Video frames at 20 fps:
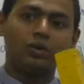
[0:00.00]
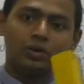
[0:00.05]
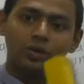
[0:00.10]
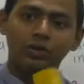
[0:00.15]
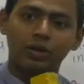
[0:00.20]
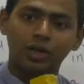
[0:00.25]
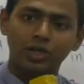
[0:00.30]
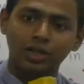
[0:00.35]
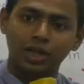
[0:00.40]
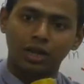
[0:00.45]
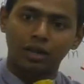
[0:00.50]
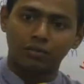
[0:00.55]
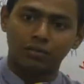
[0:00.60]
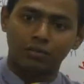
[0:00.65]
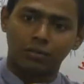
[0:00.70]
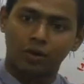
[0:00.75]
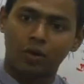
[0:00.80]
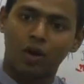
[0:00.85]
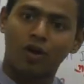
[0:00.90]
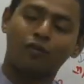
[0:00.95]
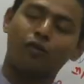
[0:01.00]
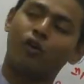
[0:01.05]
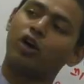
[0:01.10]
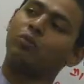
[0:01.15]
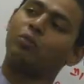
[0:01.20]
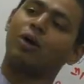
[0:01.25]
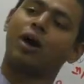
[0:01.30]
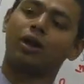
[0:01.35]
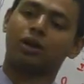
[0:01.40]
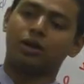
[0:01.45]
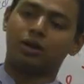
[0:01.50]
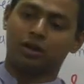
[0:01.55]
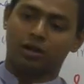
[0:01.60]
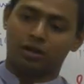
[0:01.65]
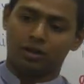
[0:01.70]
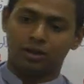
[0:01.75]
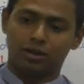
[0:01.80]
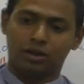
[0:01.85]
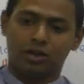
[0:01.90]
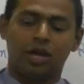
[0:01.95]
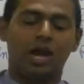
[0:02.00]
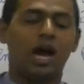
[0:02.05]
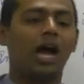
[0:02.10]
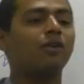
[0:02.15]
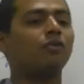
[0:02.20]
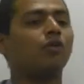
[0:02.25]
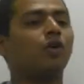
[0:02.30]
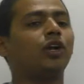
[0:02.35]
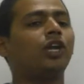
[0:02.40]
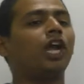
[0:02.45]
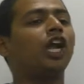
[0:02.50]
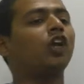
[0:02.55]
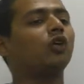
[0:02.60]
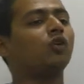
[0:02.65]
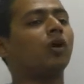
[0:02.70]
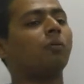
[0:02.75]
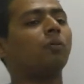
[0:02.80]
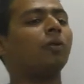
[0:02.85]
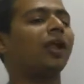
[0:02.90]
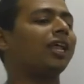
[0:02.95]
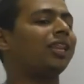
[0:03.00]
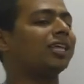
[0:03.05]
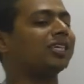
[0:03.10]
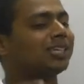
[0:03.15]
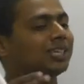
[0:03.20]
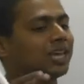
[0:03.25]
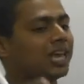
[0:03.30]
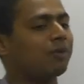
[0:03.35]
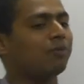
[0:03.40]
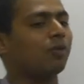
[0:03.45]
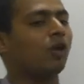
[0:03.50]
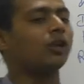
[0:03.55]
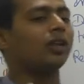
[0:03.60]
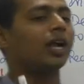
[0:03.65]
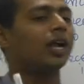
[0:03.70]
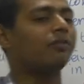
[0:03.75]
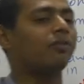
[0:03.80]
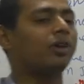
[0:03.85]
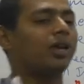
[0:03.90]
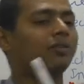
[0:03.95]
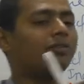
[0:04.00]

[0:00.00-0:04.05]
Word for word: Jonathan, Law for marker, I wanted to apply the same law that we